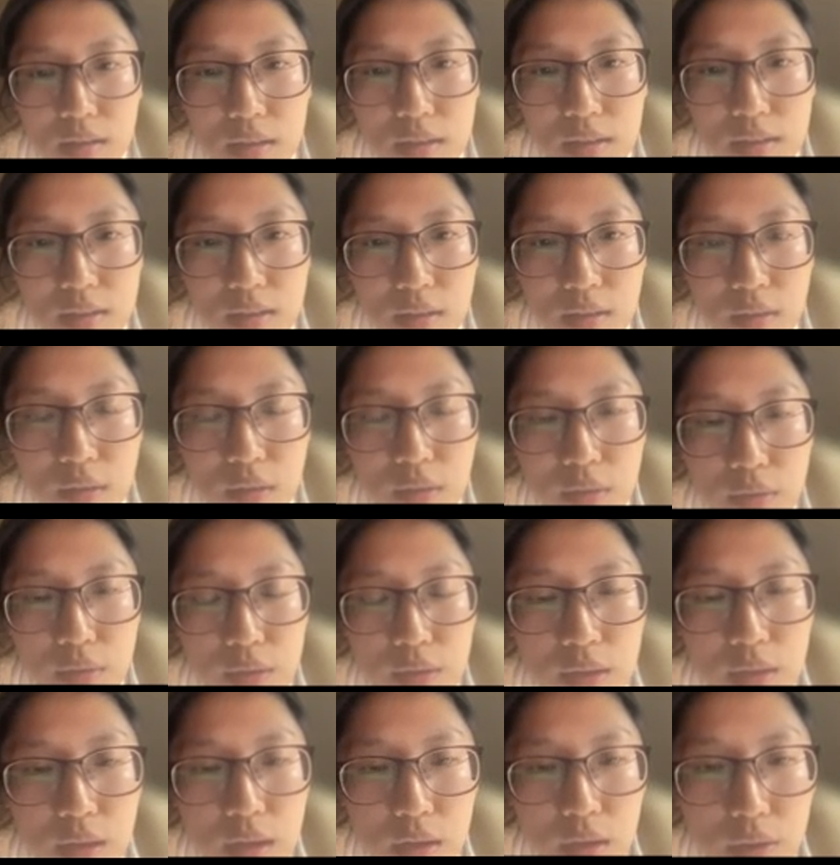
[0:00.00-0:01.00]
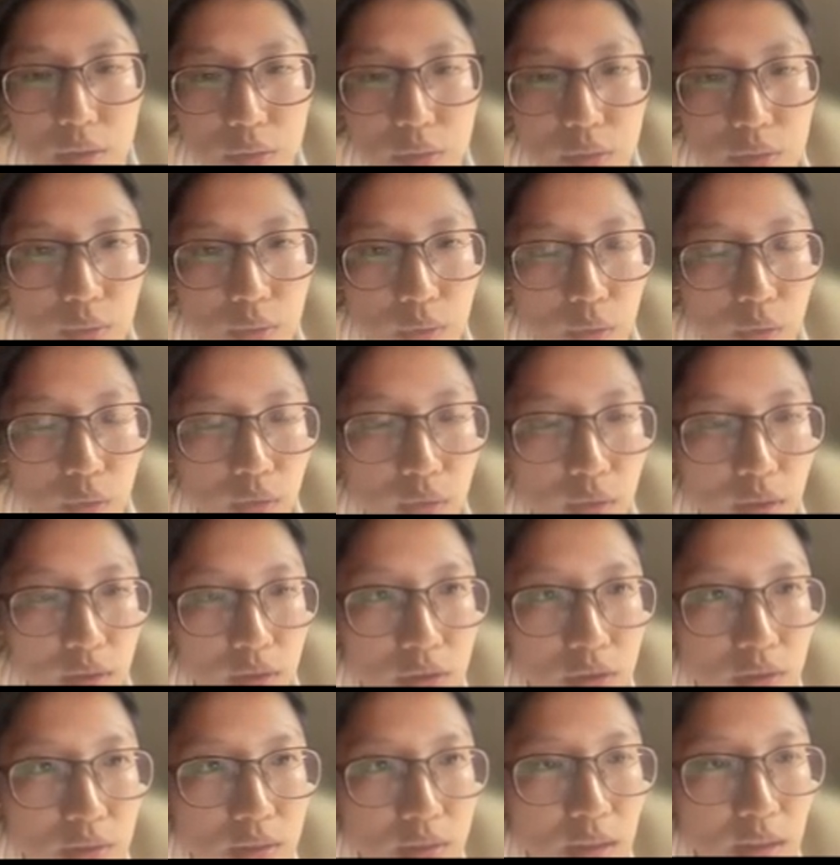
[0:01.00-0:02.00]
is a very useful
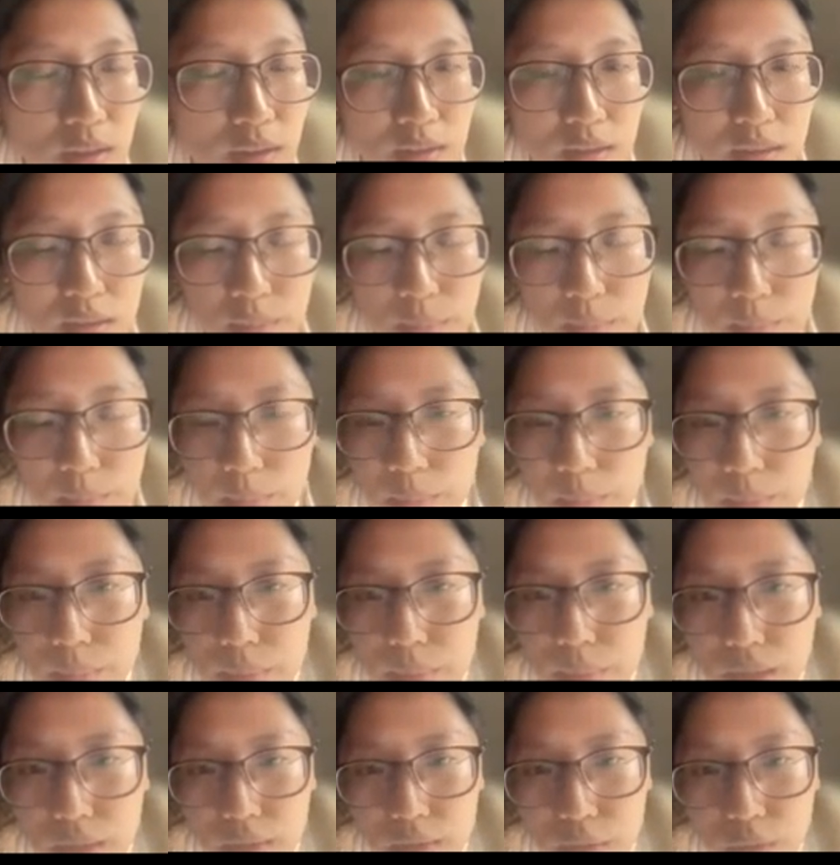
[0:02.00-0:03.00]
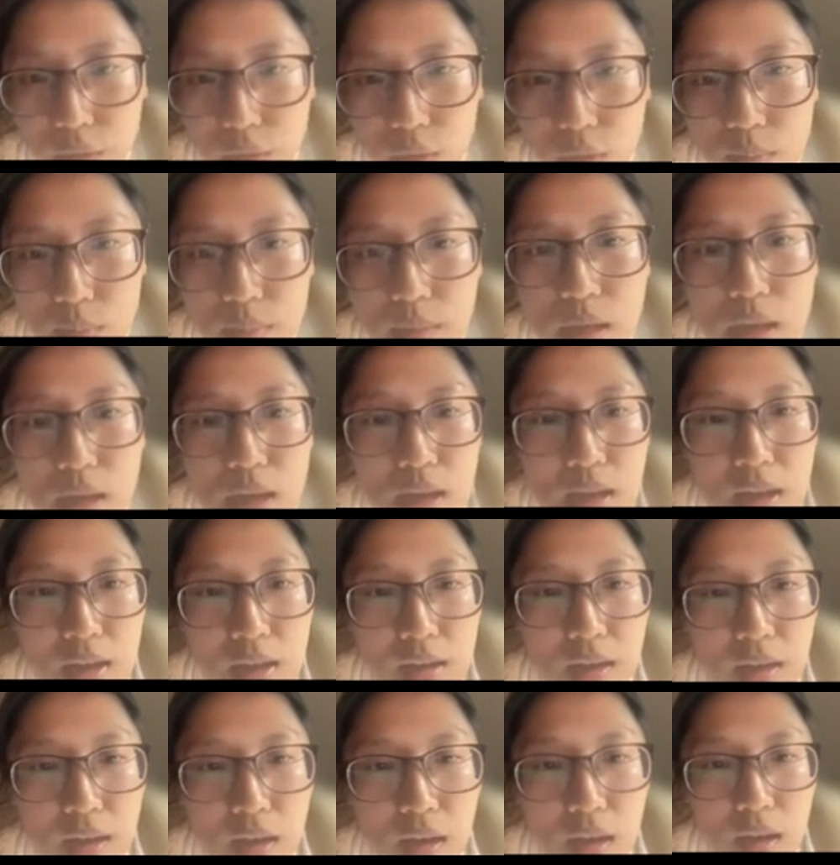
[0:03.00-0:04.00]
function on this platform
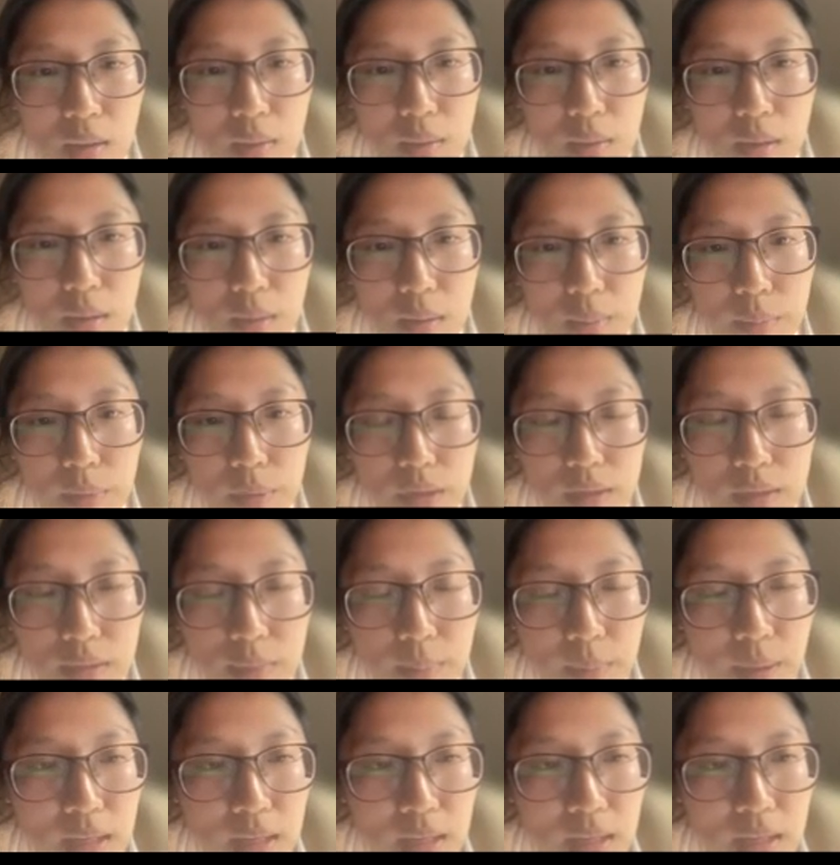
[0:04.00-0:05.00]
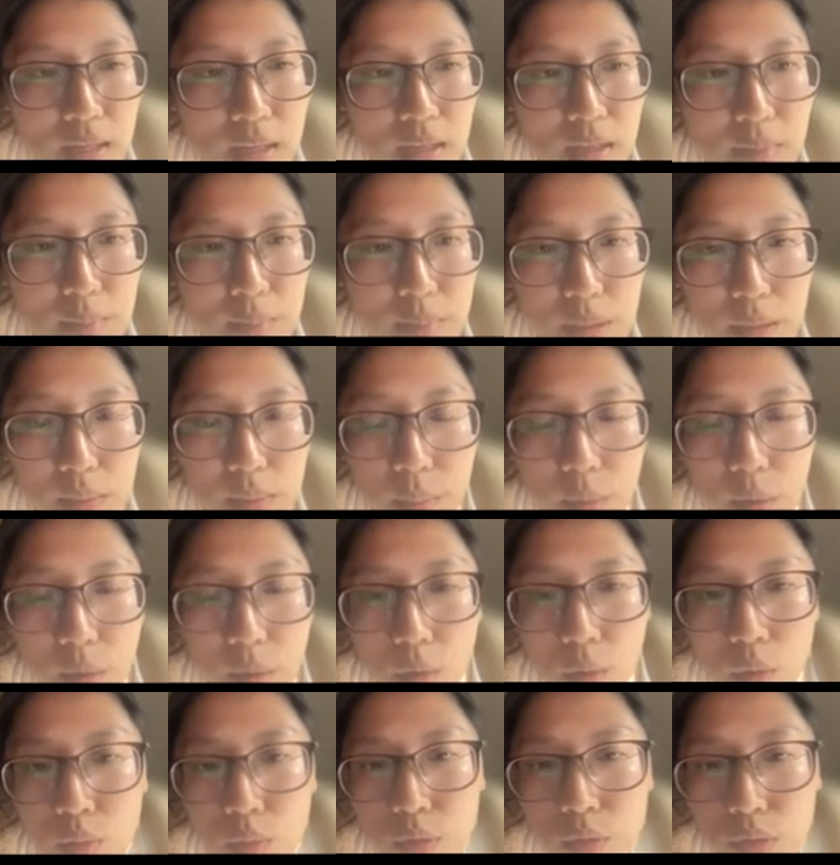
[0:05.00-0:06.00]
because many
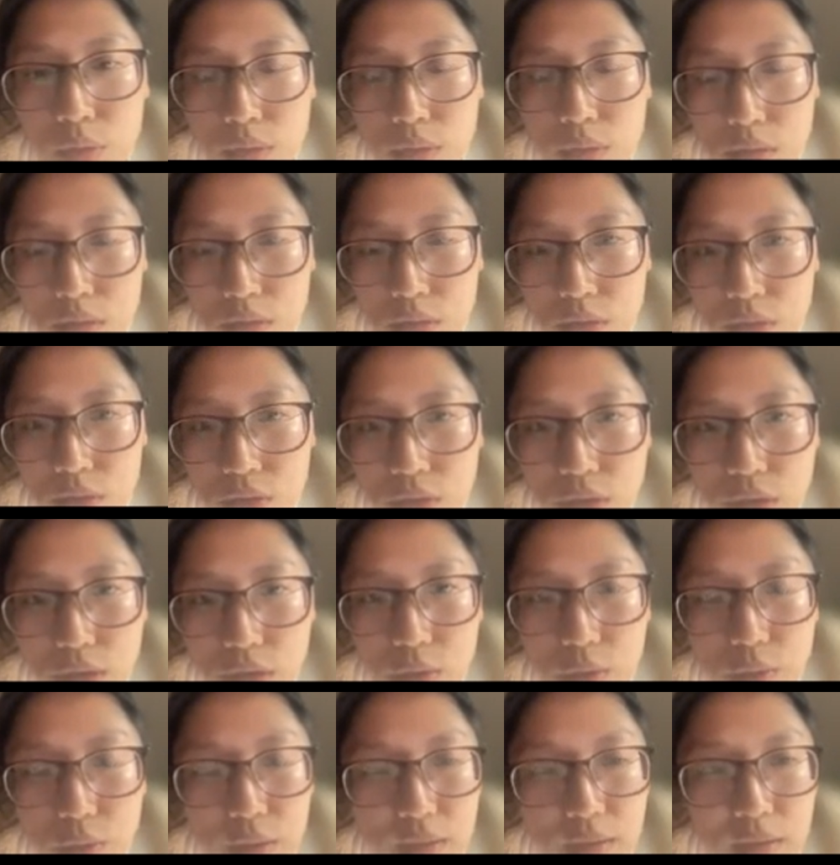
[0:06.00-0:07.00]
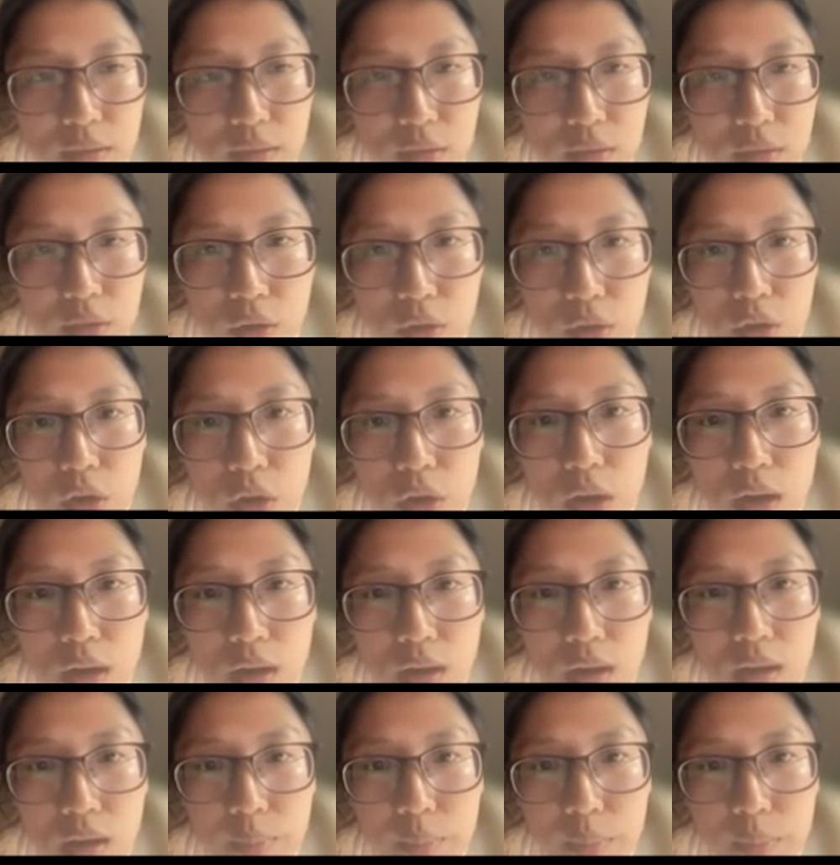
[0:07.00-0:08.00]
users sharing their
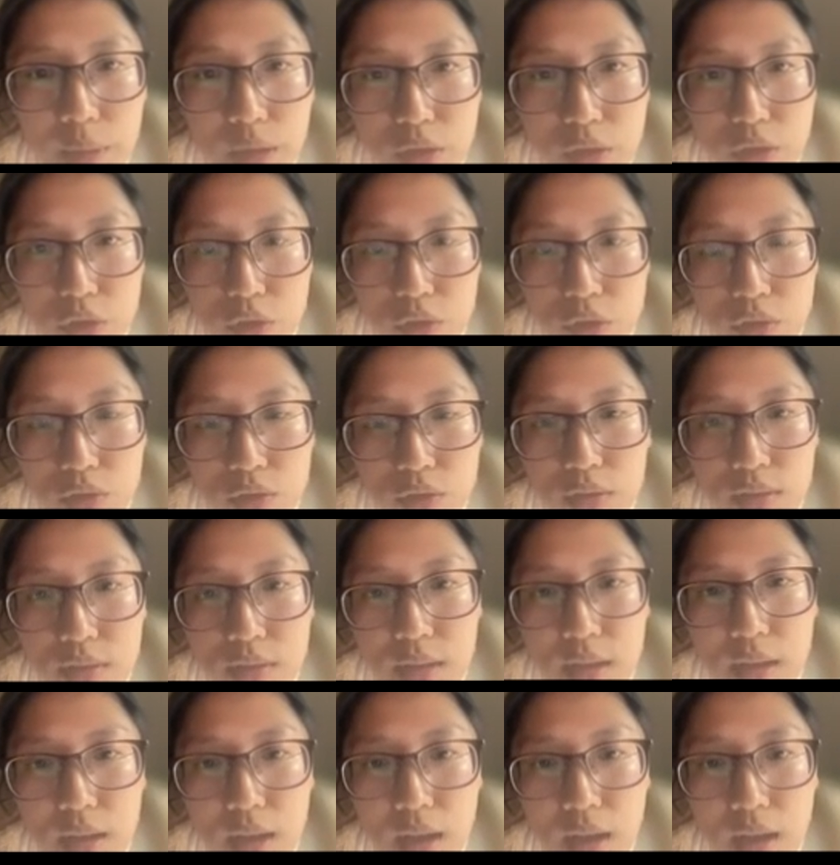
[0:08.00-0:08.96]
pictures